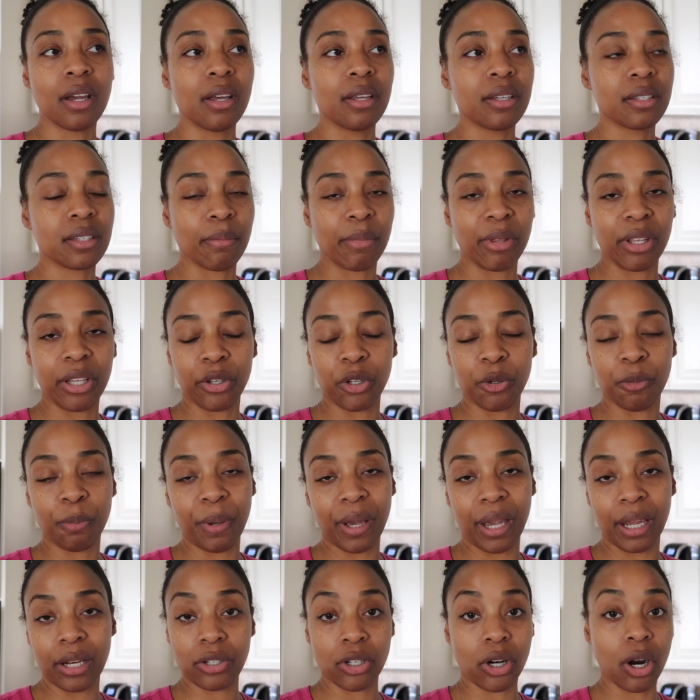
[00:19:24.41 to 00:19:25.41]
something that you
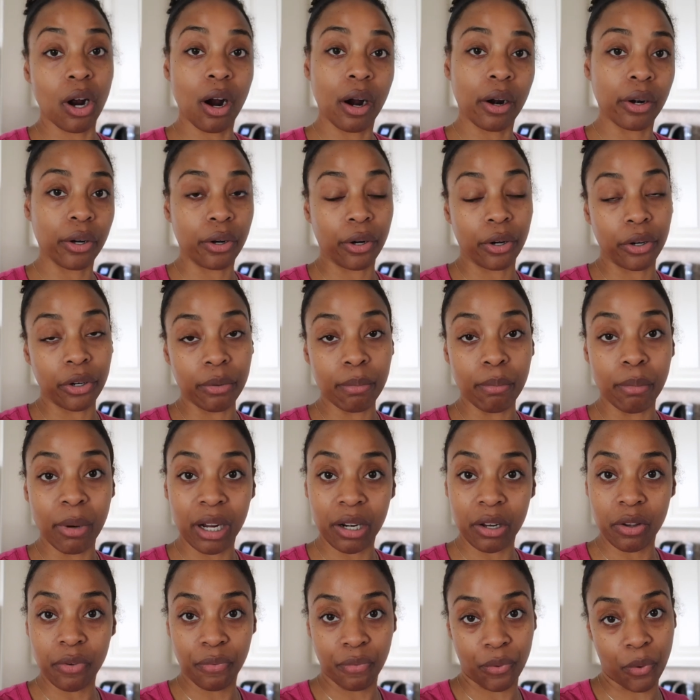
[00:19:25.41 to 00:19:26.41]
paid your hard-earned
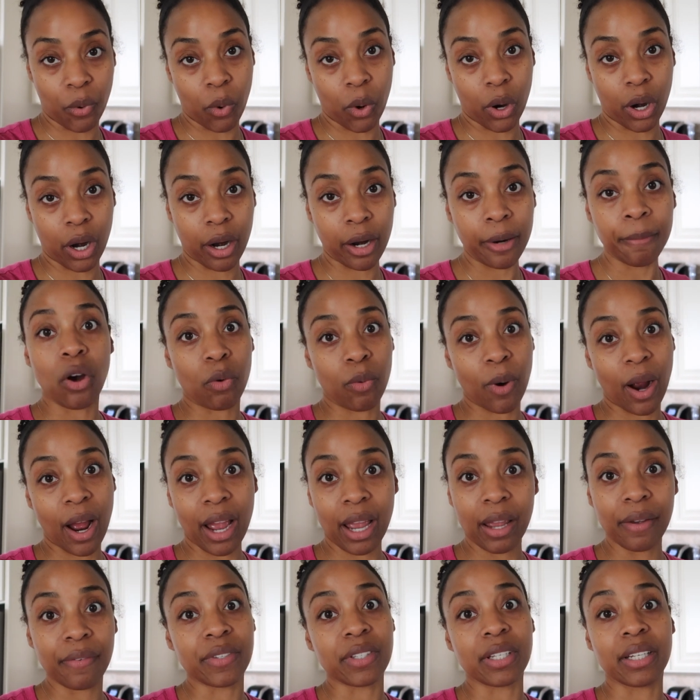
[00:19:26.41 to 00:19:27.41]
money for
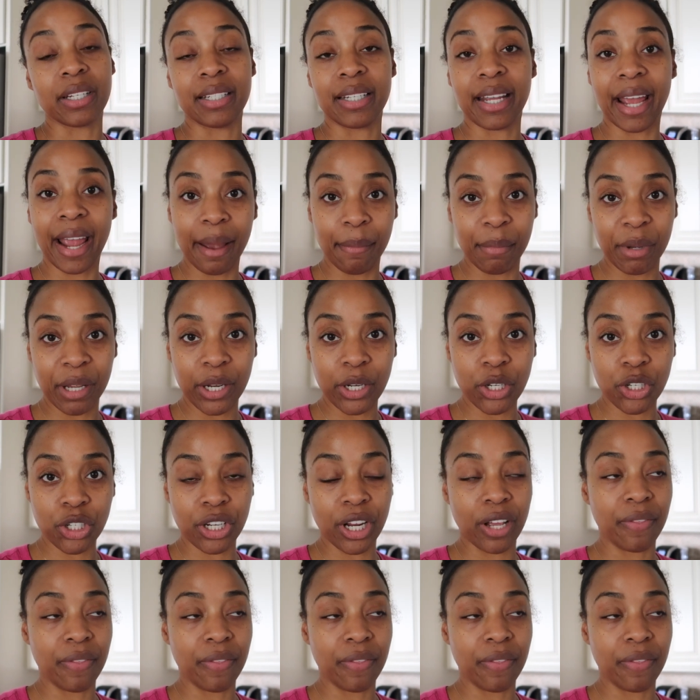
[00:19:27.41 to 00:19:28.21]
arrives damaged,